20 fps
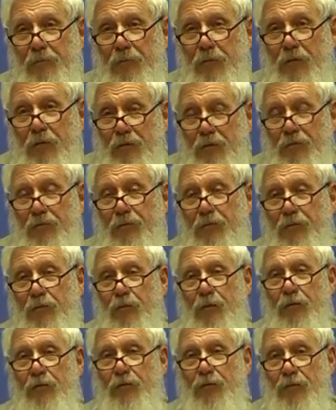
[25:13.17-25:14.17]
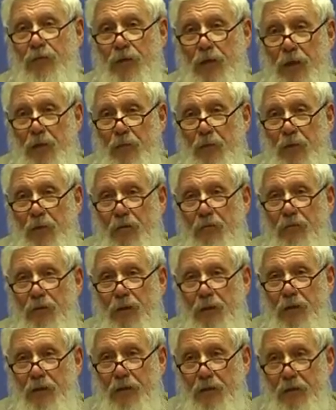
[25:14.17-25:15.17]
consequence of game
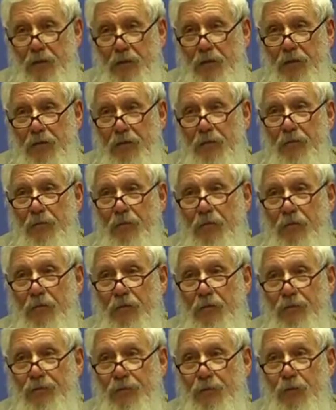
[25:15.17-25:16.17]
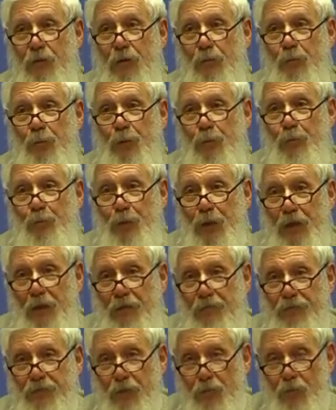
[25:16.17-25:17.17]
theoretic thinking. Because if you are
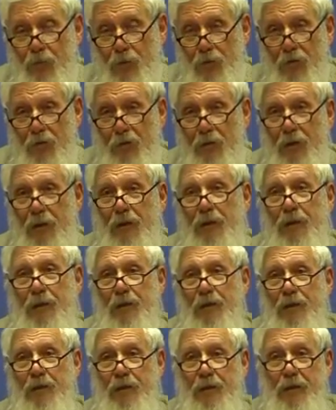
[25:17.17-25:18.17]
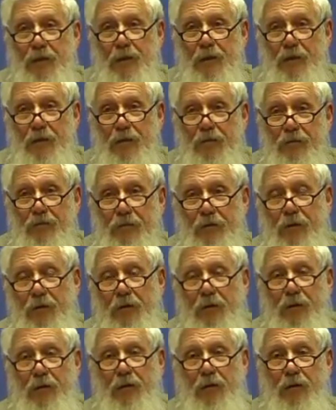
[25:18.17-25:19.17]
prepared for war, then the other
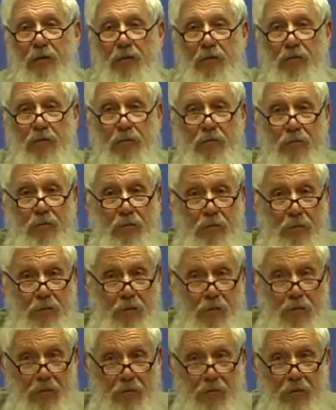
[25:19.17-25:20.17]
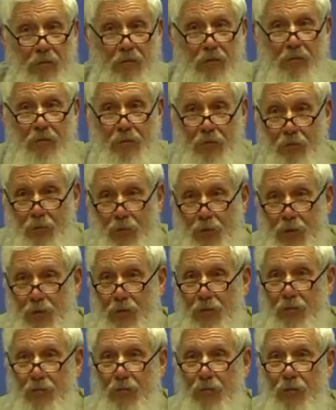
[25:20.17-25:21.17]
side is not
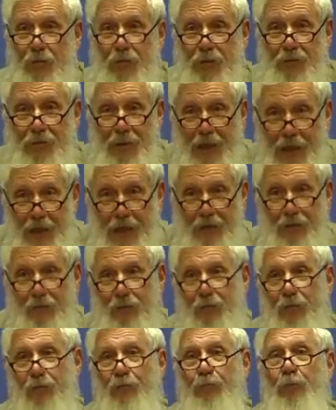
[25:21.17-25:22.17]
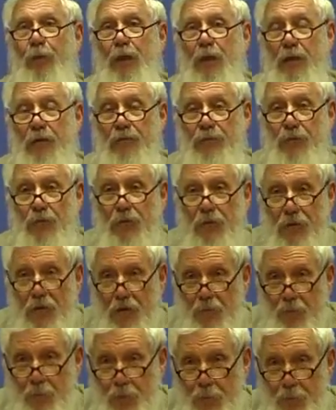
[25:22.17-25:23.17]
going to attack you. If you're
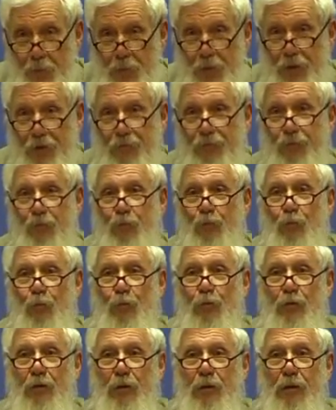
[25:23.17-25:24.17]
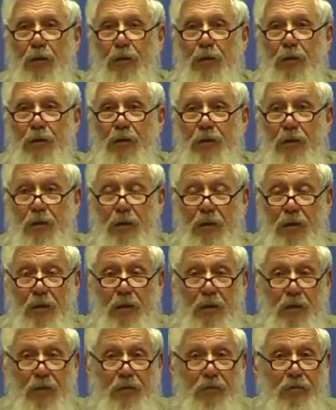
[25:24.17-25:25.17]
not prepared for war, then the
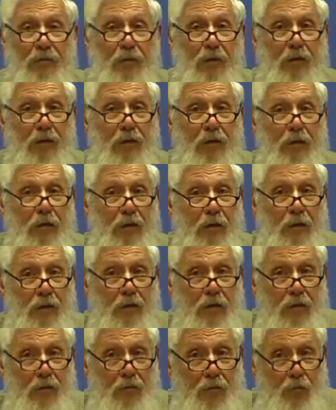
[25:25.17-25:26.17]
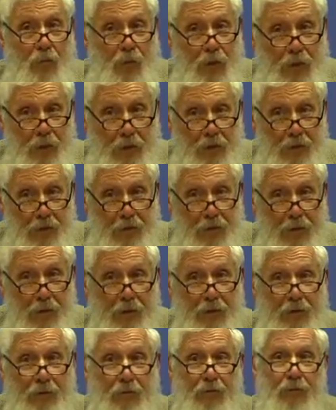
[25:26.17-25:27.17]
other side will
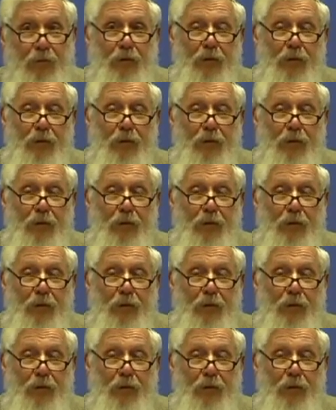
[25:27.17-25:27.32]
attack you.